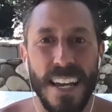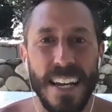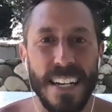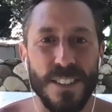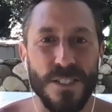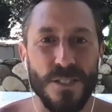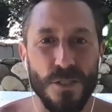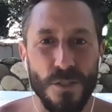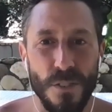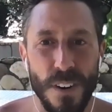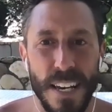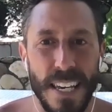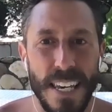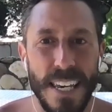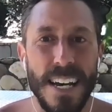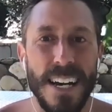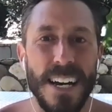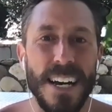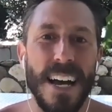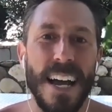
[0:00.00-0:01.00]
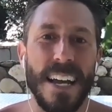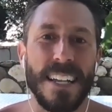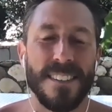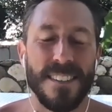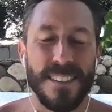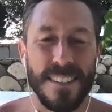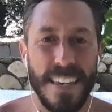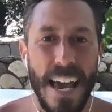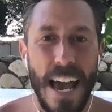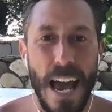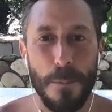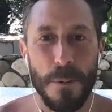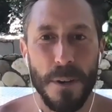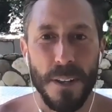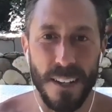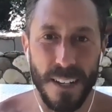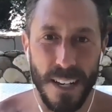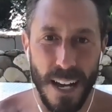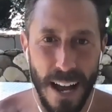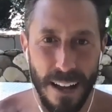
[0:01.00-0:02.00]
It's trachea and
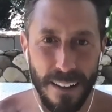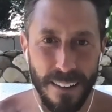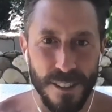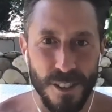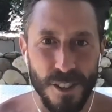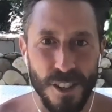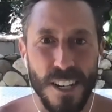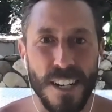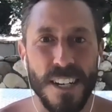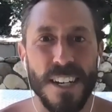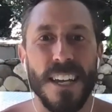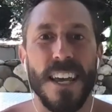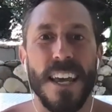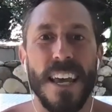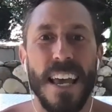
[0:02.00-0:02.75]
scapula collagen,